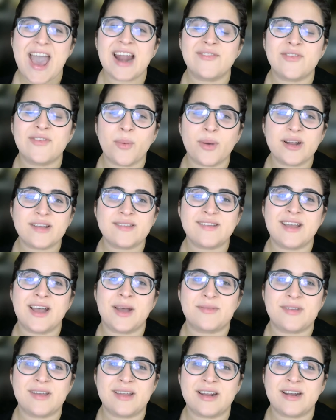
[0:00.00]
And if you want to stay
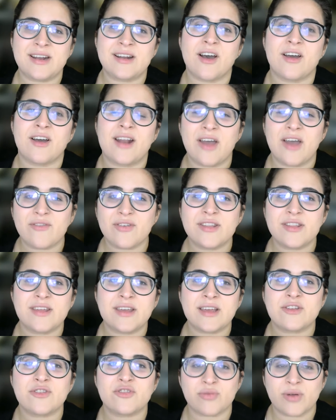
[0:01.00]
updated on everything